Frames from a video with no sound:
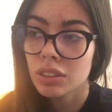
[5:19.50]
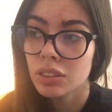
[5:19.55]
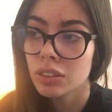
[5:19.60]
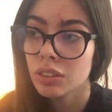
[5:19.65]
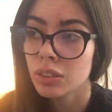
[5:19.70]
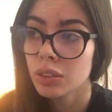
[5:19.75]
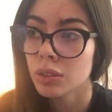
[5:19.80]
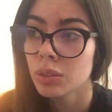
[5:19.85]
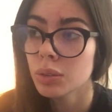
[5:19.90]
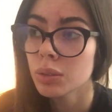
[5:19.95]

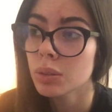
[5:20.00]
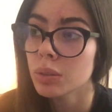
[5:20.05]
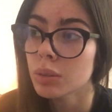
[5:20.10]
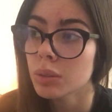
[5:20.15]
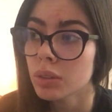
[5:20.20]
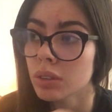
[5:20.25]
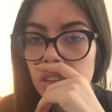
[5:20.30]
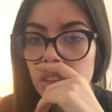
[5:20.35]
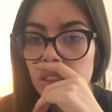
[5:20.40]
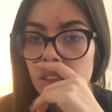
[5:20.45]

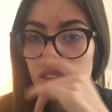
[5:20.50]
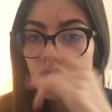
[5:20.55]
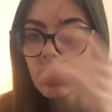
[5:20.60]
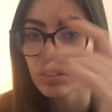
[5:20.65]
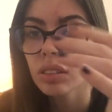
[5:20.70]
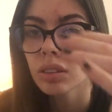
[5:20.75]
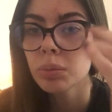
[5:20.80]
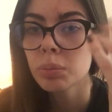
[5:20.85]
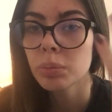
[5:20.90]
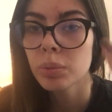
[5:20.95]
to
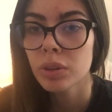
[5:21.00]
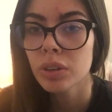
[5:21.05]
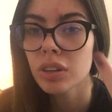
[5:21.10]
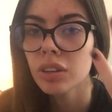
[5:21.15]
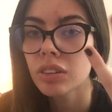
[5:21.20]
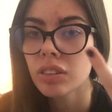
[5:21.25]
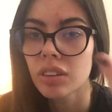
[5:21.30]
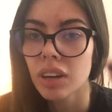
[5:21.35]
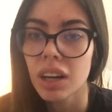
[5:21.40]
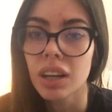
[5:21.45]
just to
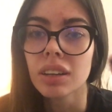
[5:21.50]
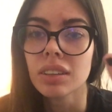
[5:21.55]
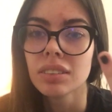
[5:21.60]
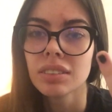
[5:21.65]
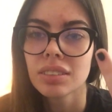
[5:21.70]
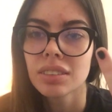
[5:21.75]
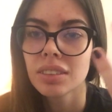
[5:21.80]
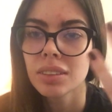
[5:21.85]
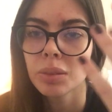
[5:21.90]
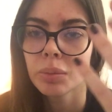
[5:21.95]

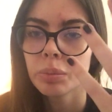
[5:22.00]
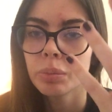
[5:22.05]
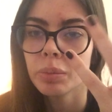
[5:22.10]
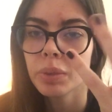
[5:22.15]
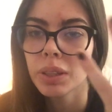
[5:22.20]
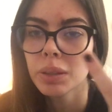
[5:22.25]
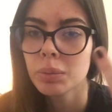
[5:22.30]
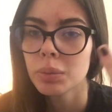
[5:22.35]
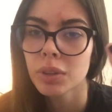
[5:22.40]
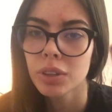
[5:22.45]
progress, to
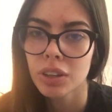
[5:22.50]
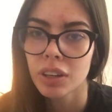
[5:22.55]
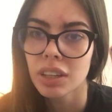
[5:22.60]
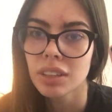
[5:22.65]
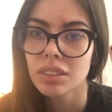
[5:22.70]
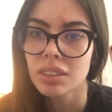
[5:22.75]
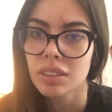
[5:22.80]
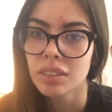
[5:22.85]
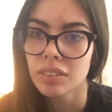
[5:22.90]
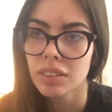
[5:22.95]
be
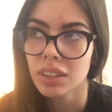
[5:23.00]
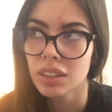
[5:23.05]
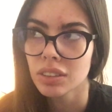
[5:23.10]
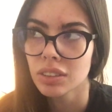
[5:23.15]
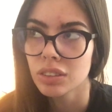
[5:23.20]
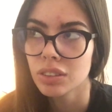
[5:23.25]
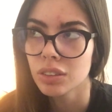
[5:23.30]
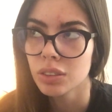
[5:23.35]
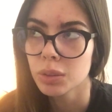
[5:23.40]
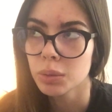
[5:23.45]
progressive,
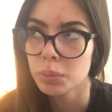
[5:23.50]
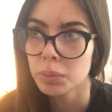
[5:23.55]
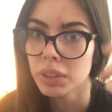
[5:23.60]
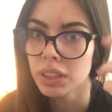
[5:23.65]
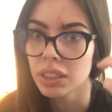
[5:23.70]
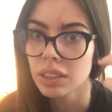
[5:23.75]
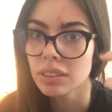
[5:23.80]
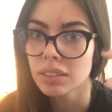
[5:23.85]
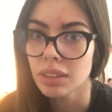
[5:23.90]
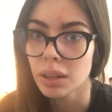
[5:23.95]
and to be
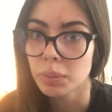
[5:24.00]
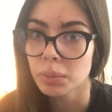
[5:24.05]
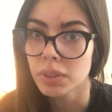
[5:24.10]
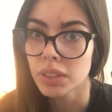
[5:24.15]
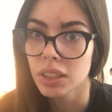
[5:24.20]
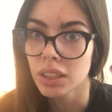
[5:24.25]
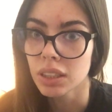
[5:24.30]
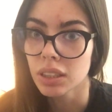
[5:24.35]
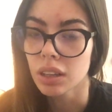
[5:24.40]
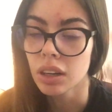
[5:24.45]

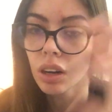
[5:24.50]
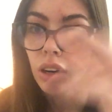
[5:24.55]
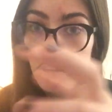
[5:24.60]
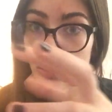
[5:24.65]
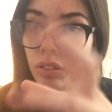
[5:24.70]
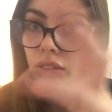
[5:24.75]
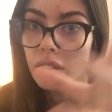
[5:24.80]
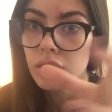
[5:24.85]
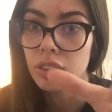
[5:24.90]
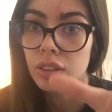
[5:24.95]
accepting
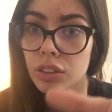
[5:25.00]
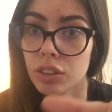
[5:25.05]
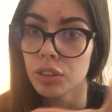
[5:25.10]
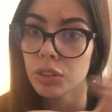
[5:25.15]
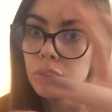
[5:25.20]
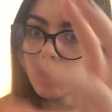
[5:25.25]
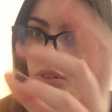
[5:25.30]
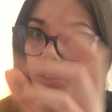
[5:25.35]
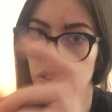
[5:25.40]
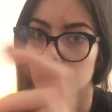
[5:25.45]
of the
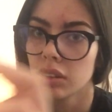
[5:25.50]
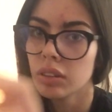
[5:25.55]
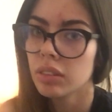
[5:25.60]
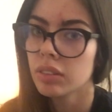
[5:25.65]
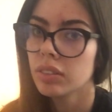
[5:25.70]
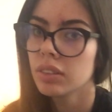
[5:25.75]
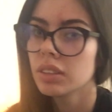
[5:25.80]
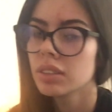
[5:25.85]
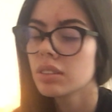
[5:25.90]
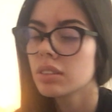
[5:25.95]
new and all
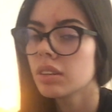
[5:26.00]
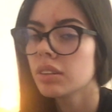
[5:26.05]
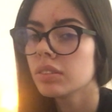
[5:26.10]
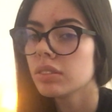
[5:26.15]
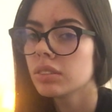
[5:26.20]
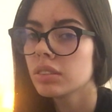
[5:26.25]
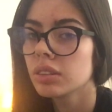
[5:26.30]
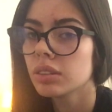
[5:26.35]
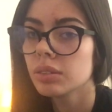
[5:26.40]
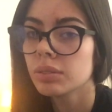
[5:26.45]
of that
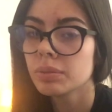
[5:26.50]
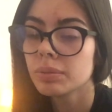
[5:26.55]
stuff.